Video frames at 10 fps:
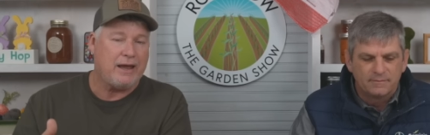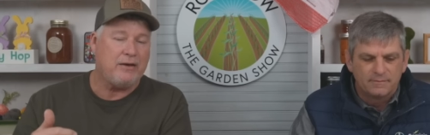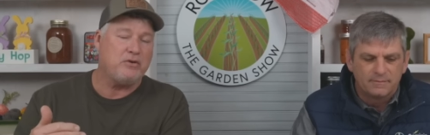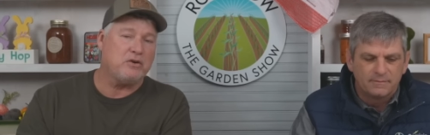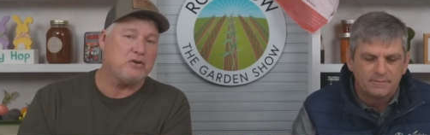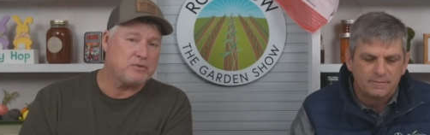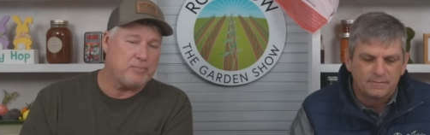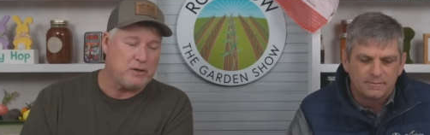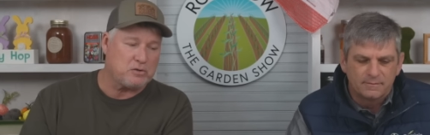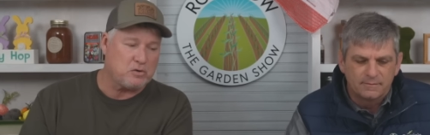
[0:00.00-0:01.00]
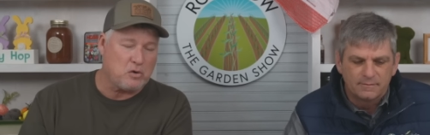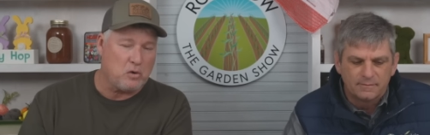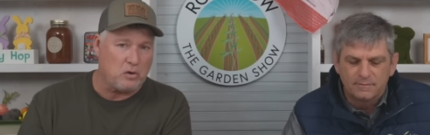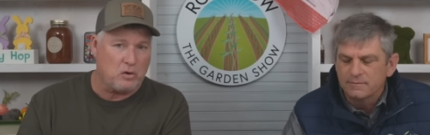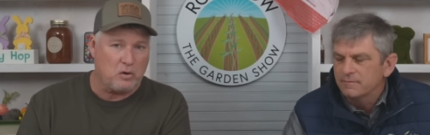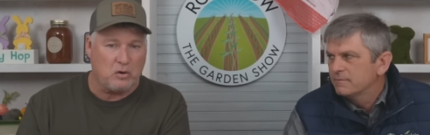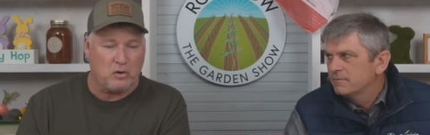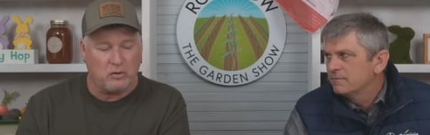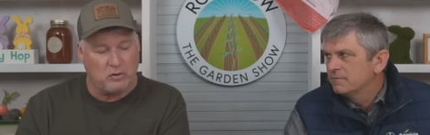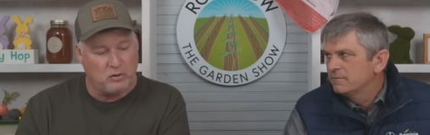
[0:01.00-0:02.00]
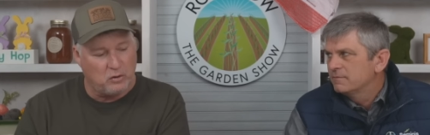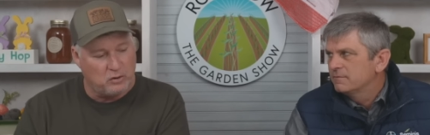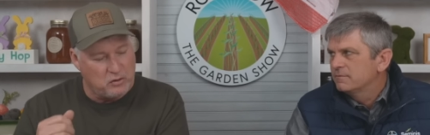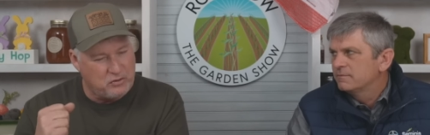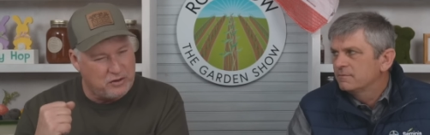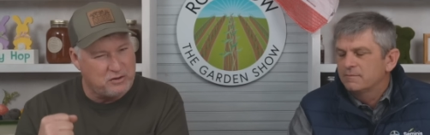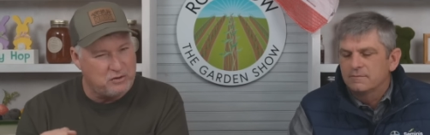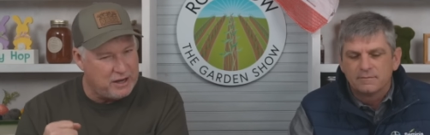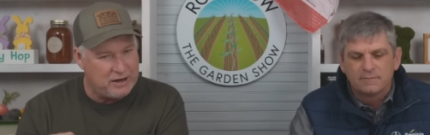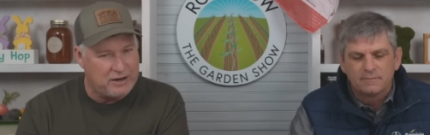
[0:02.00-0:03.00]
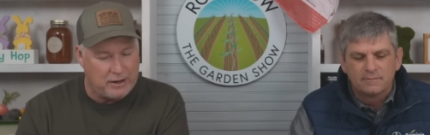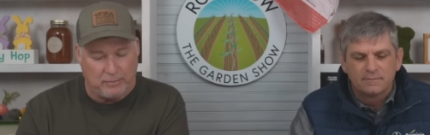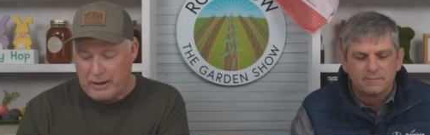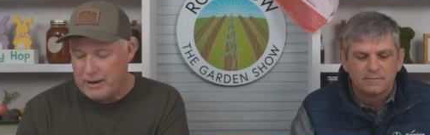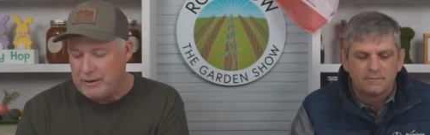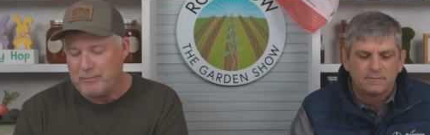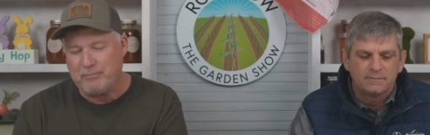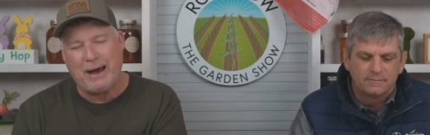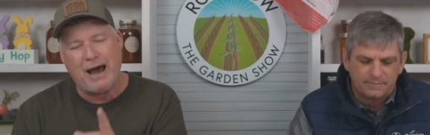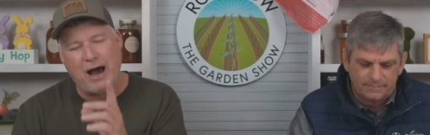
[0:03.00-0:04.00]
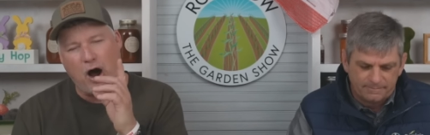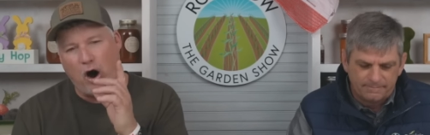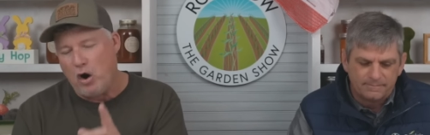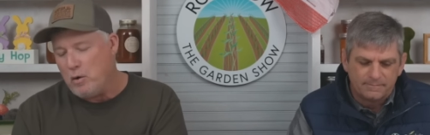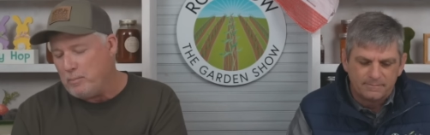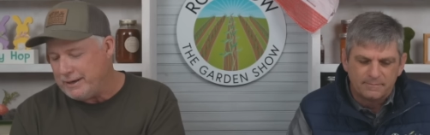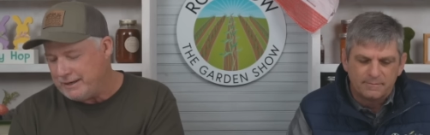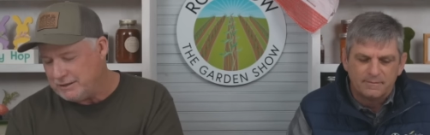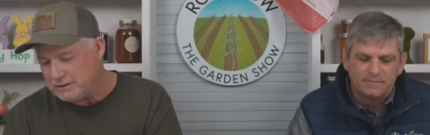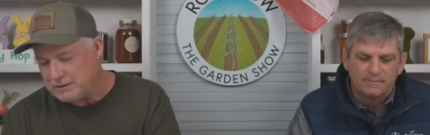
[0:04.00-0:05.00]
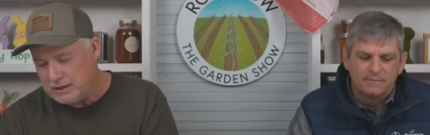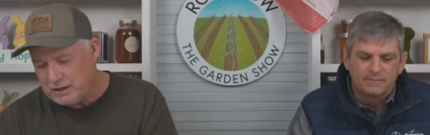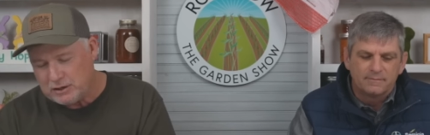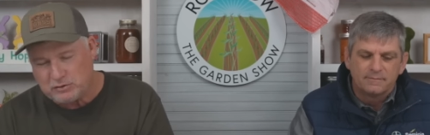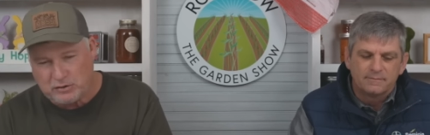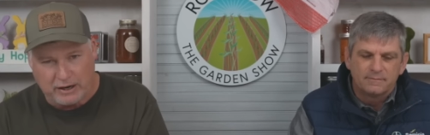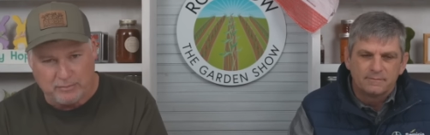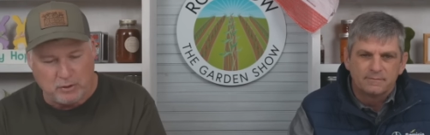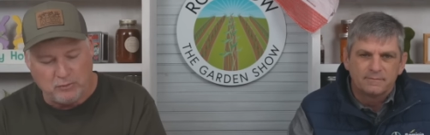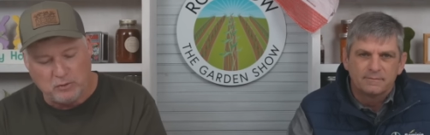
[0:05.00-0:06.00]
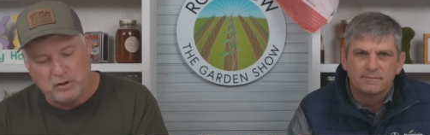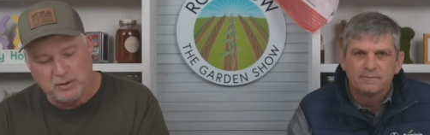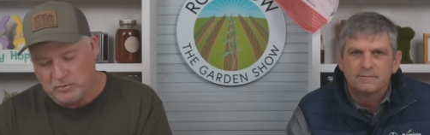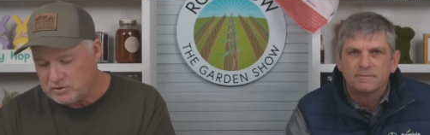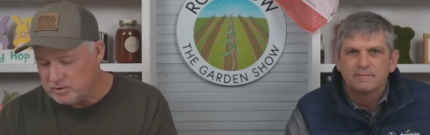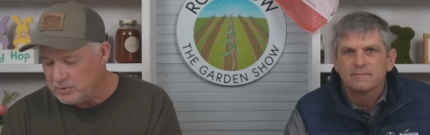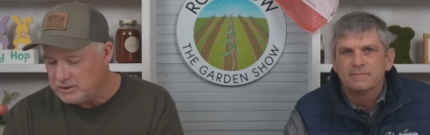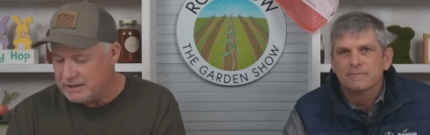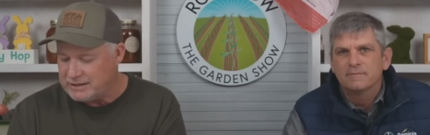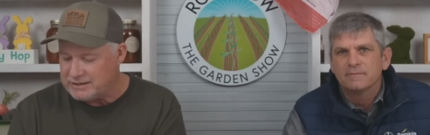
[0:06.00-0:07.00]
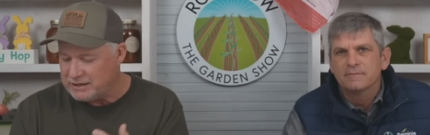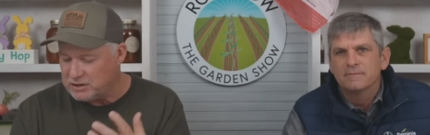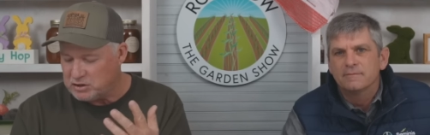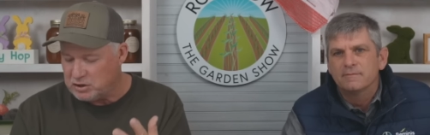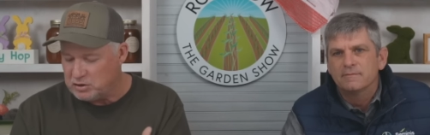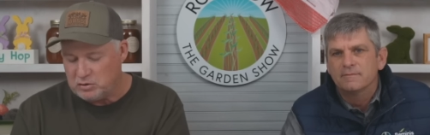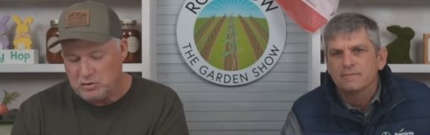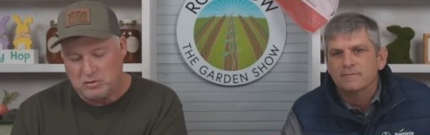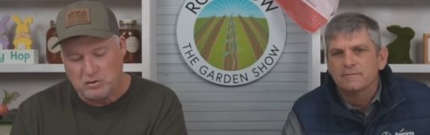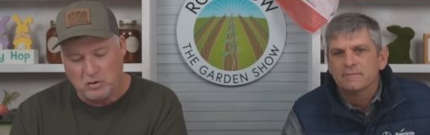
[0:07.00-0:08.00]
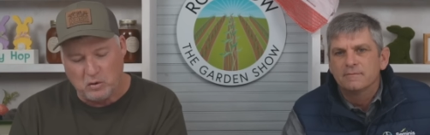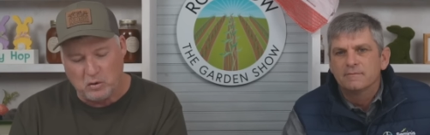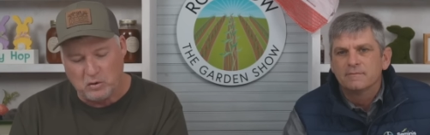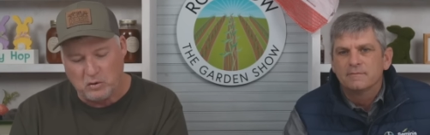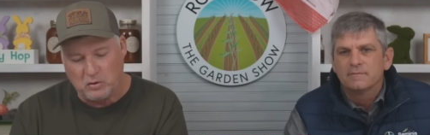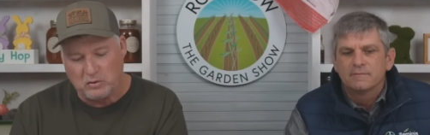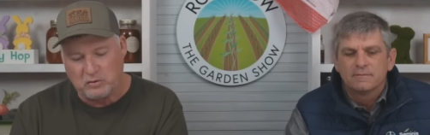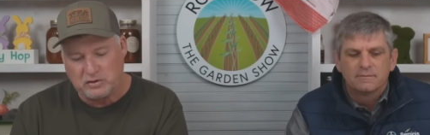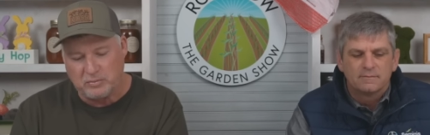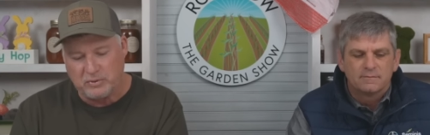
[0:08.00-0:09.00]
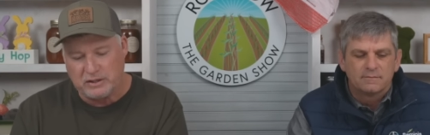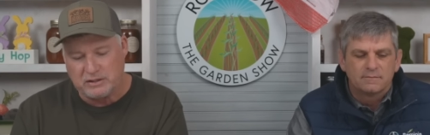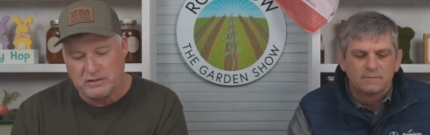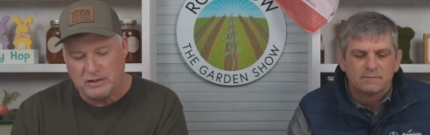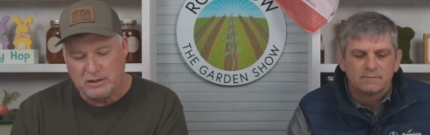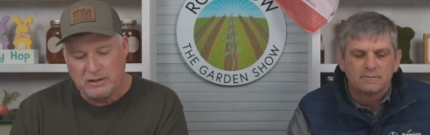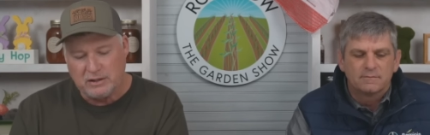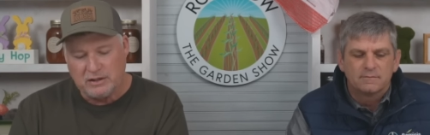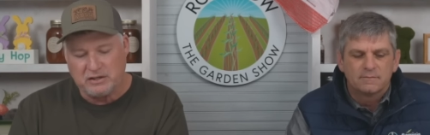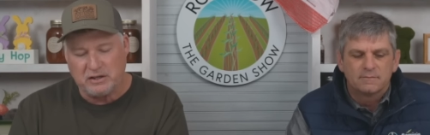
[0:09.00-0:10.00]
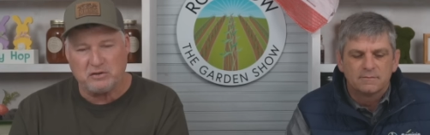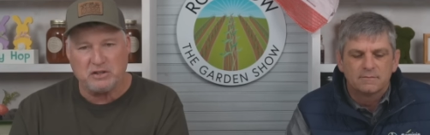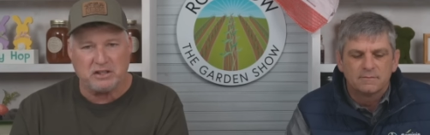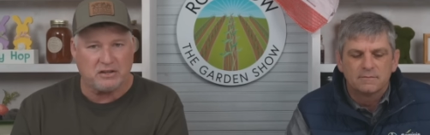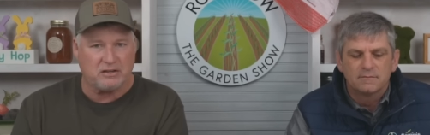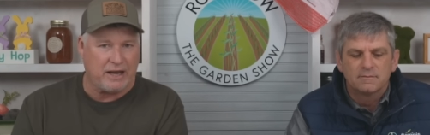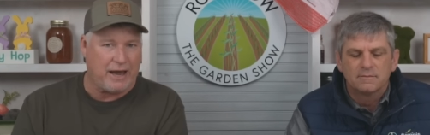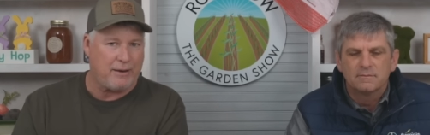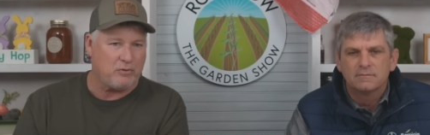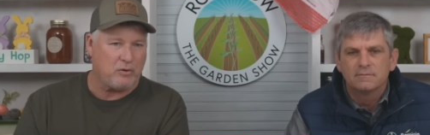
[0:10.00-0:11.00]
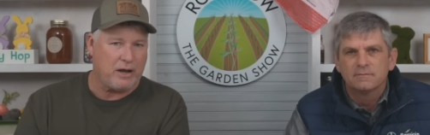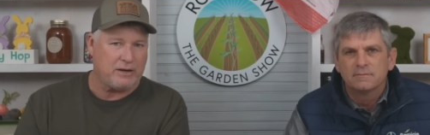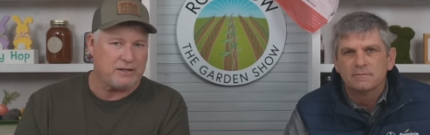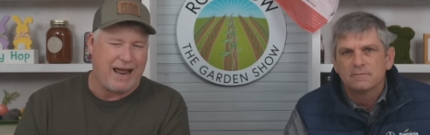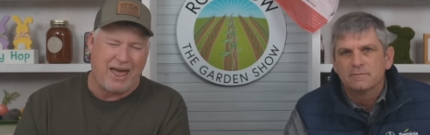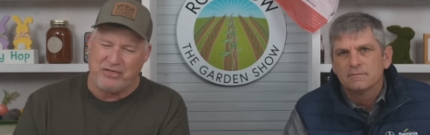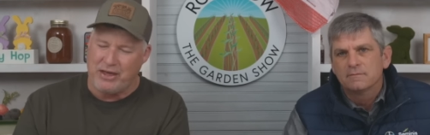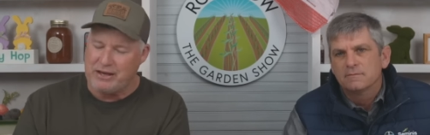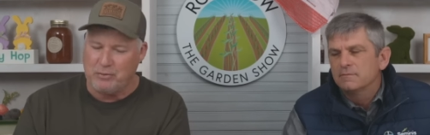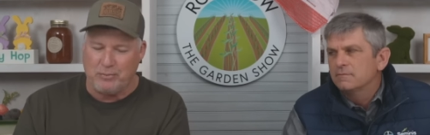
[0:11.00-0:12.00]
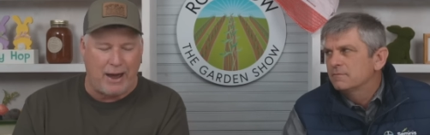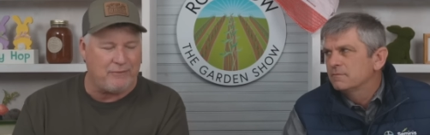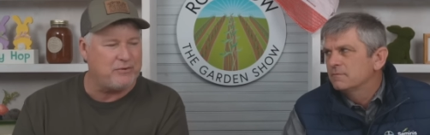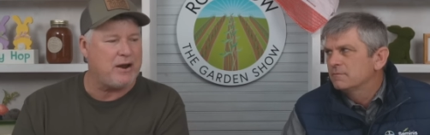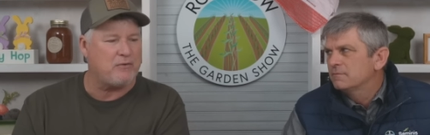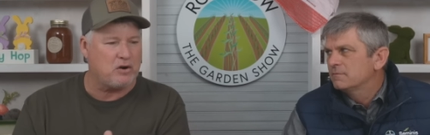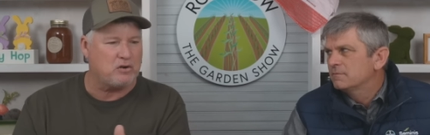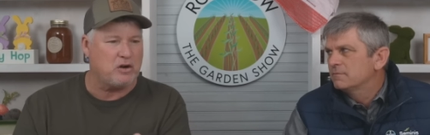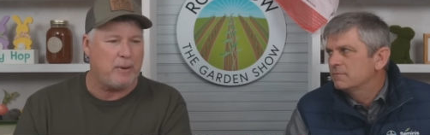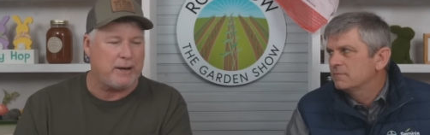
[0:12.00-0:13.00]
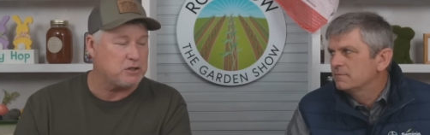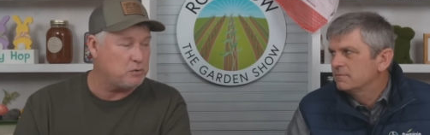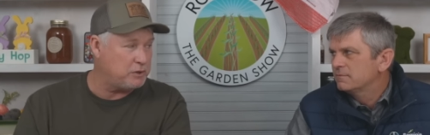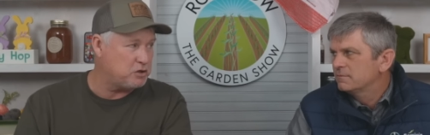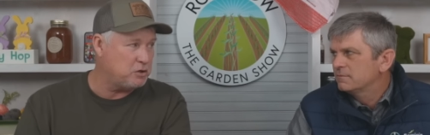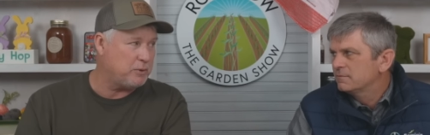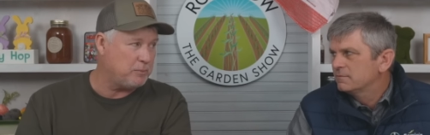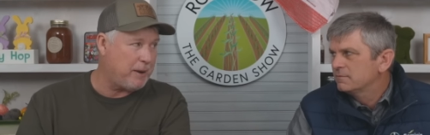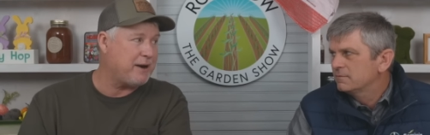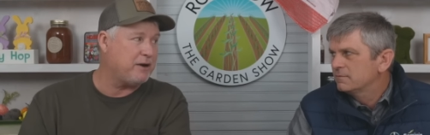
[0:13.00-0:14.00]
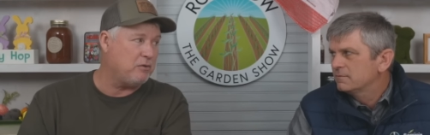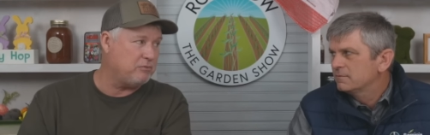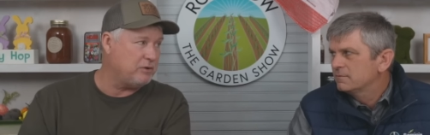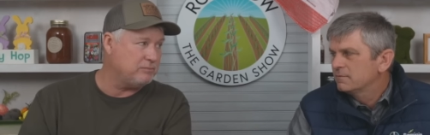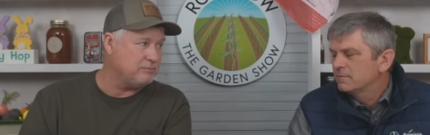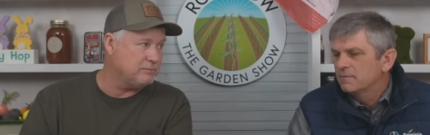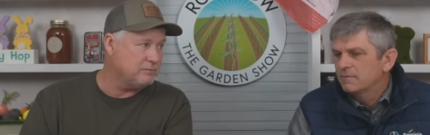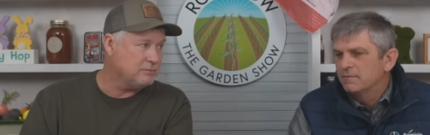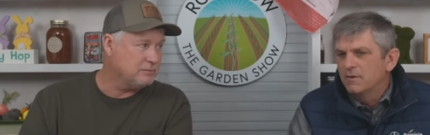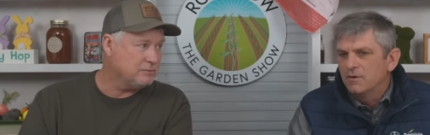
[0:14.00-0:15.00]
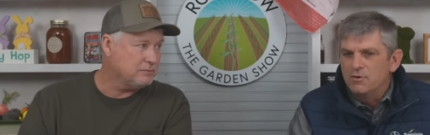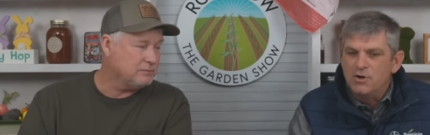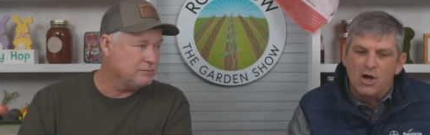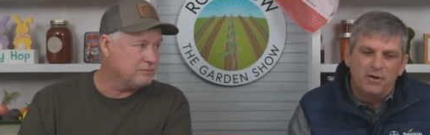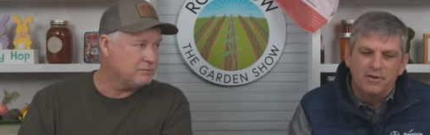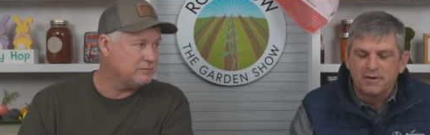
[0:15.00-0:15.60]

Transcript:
Speaker 1: If you're an experienced corn grower or, or you think you got it down pat, by all means, try to move on up to some of these SH2s or, or some of these synergistic type varieties. I think you, I've never heard nobody switch to them that backed off of them.
Speaker 2: No, the